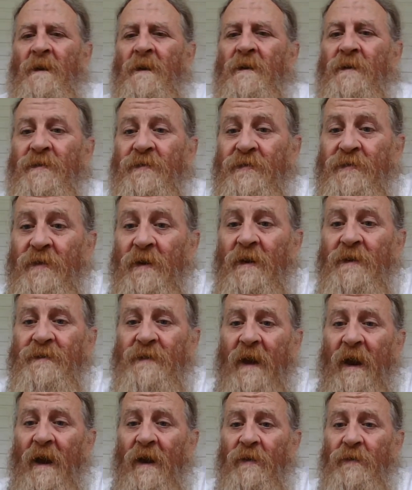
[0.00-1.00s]
is shut
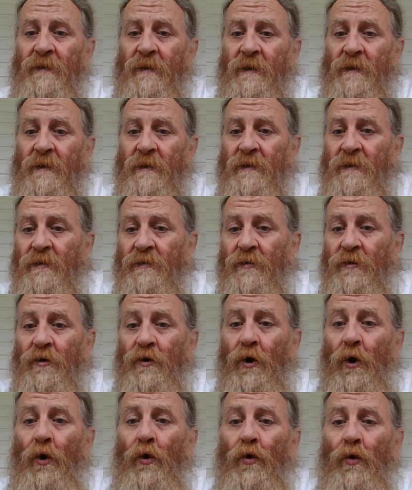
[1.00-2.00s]
down
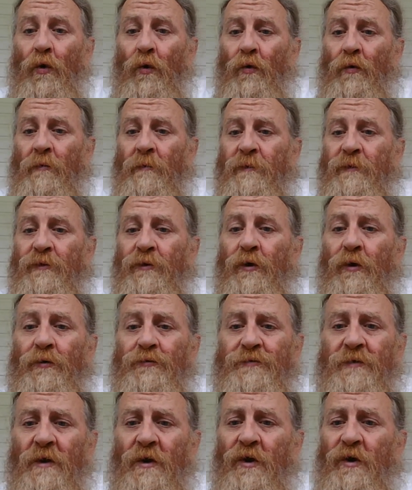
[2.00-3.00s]
Google,
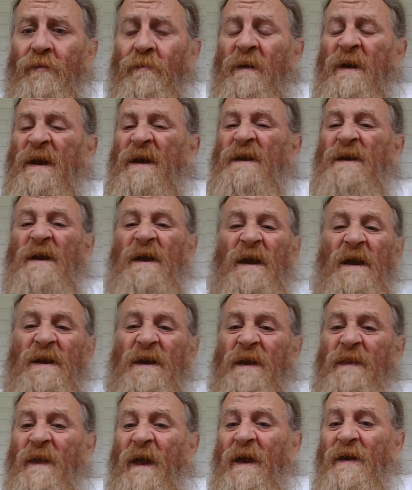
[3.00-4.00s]
YouTube, and
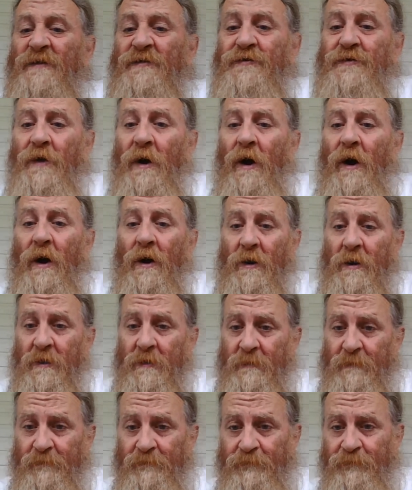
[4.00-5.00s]
any of that junk,
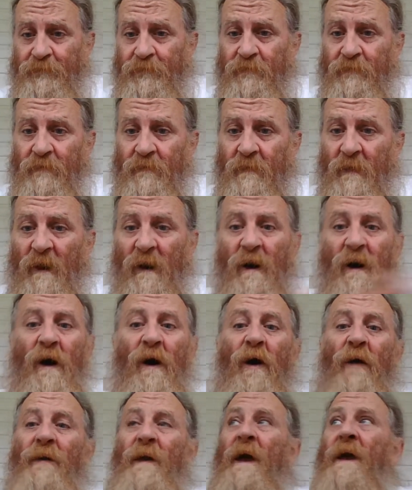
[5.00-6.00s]

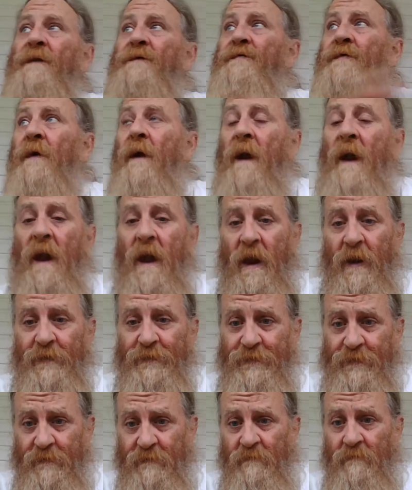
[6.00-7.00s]
all that trash
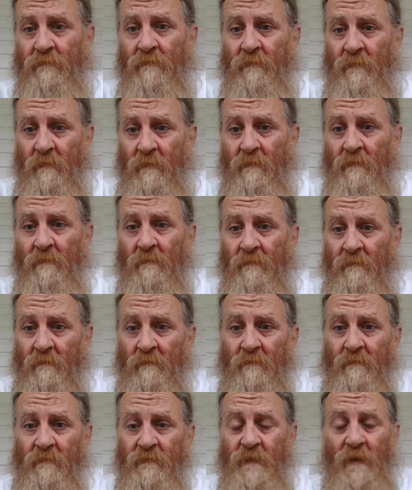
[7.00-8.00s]

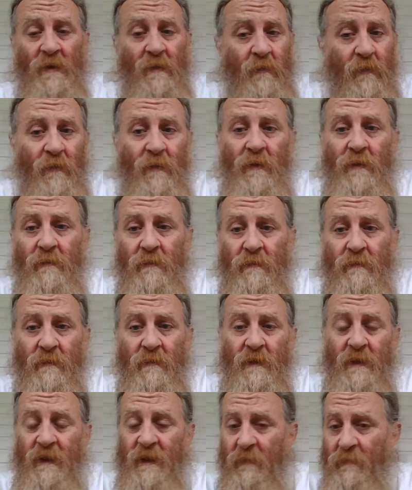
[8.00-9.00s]
don't get me wrong.
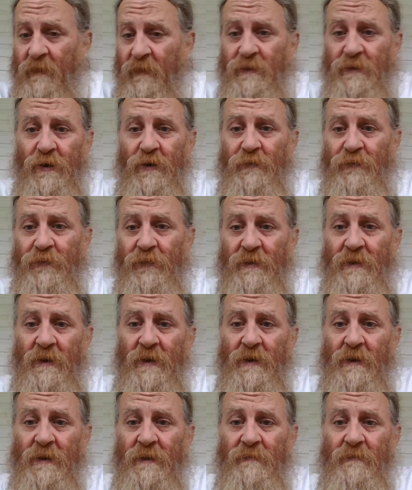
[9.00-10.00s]
It can be used for
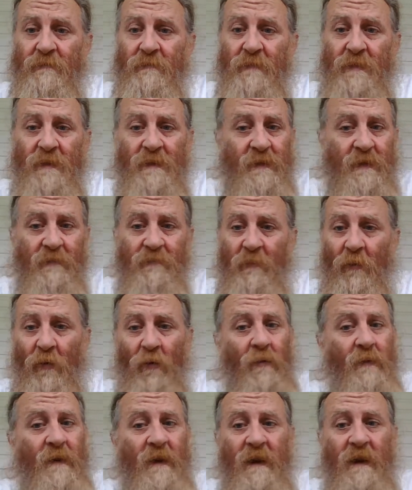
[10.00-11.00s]
good, but there's
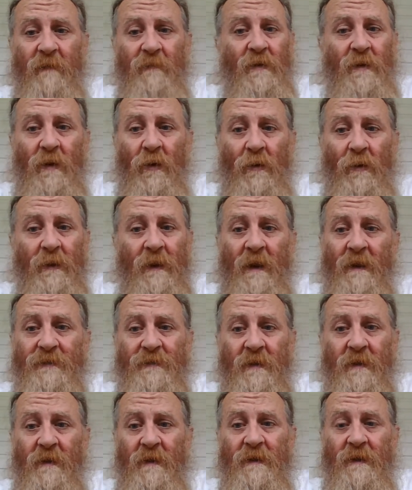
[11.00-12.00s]
more to evil going out
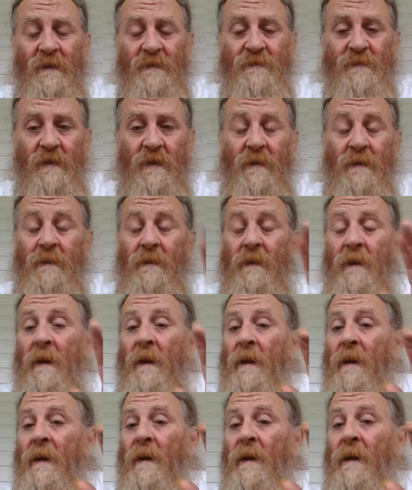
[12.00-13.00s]
there than is good.
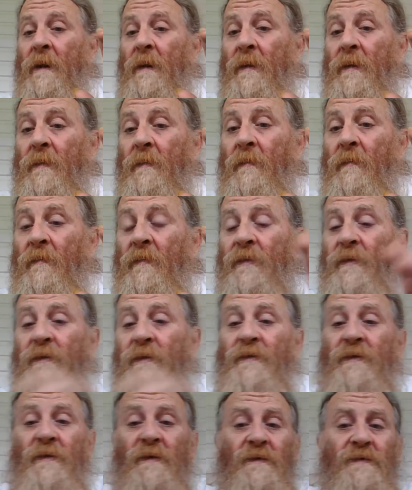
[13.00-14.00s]

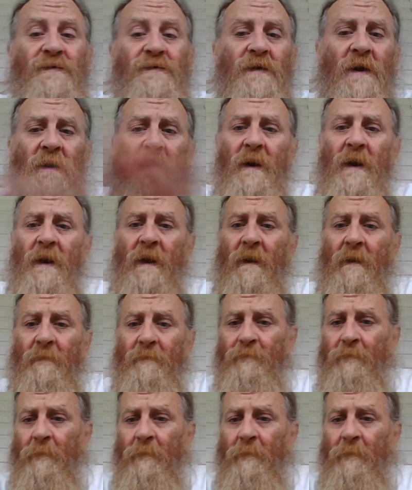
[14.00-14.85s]
Shut it down.